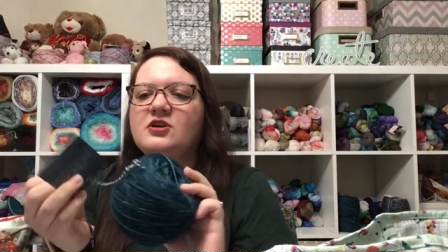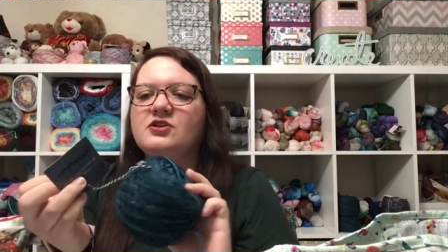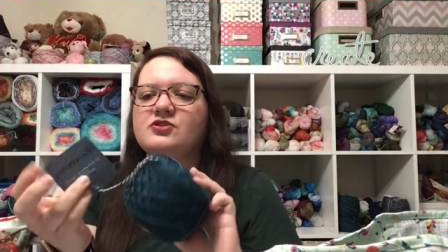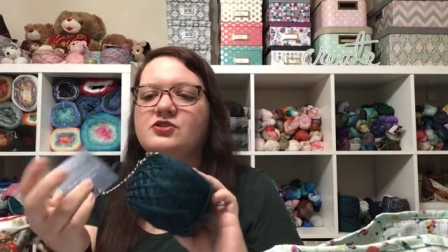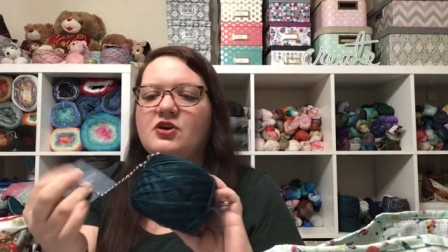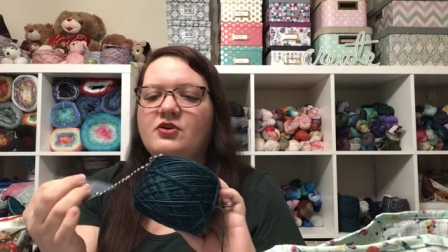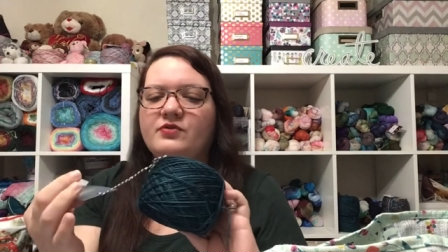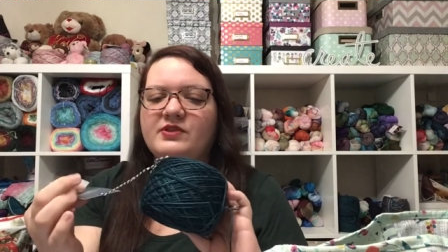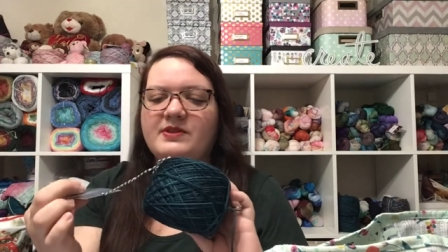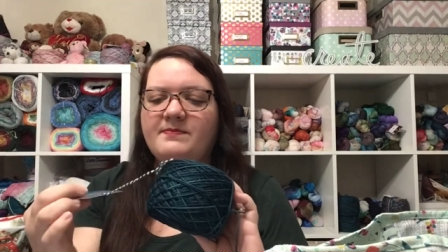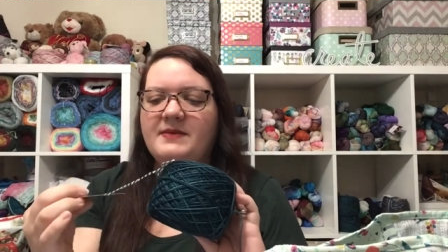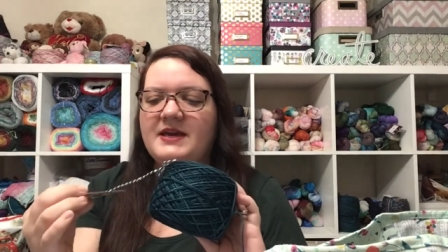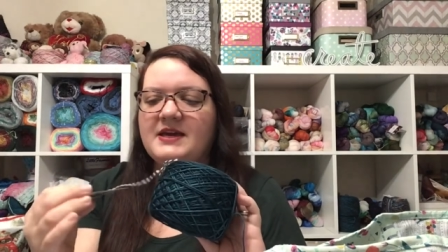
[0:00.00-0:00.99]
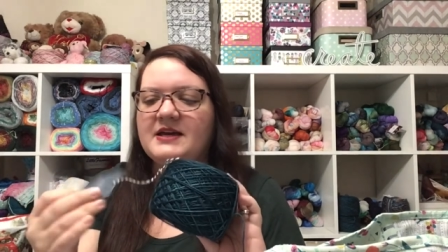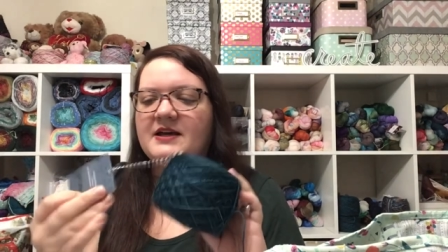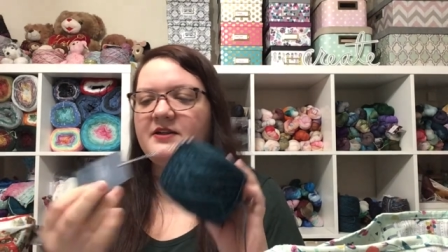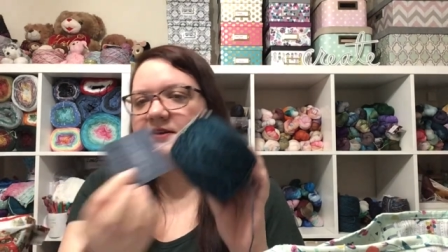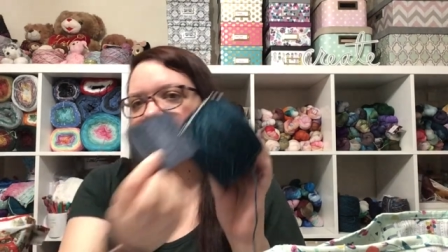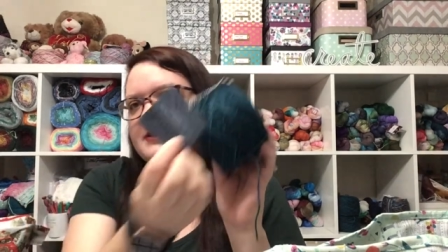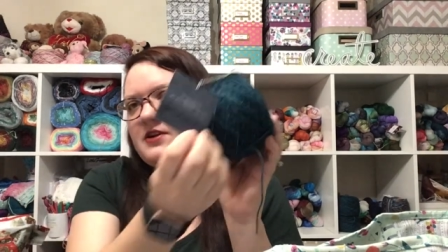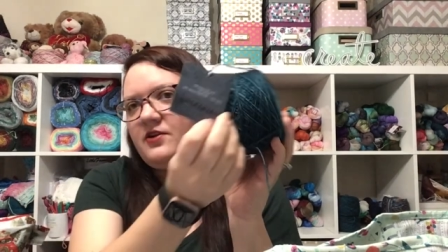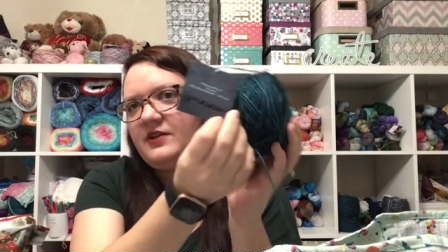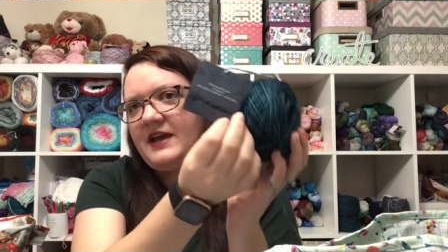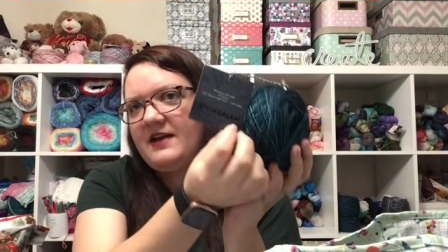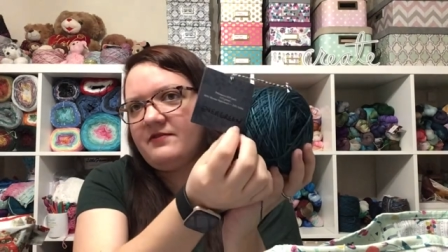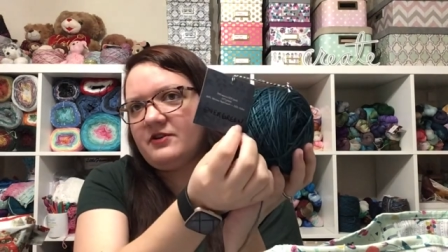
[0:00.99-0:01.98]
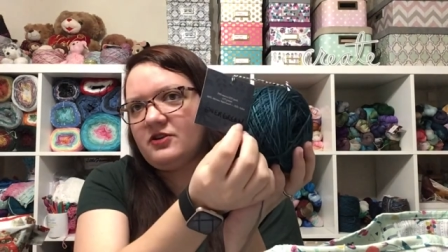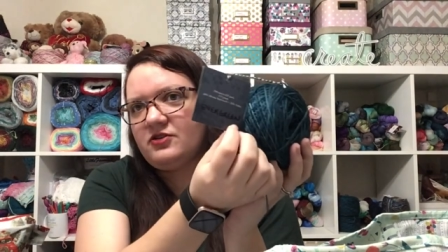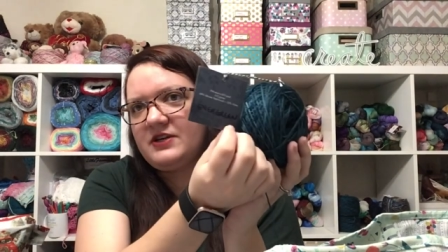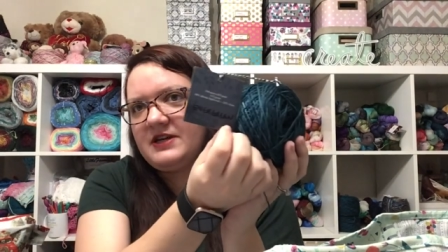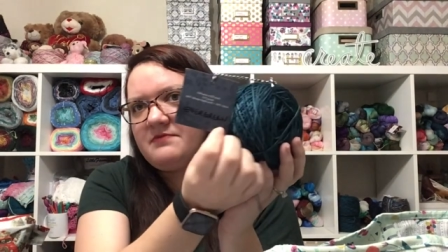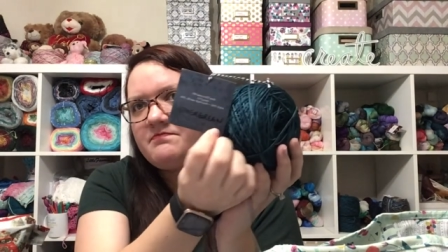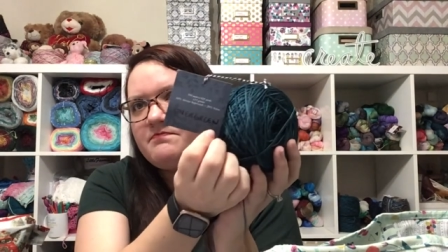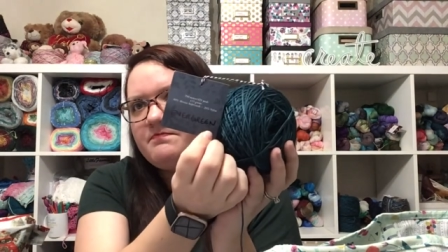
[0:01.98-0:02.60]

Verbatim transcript: So the main color is called Evergreen.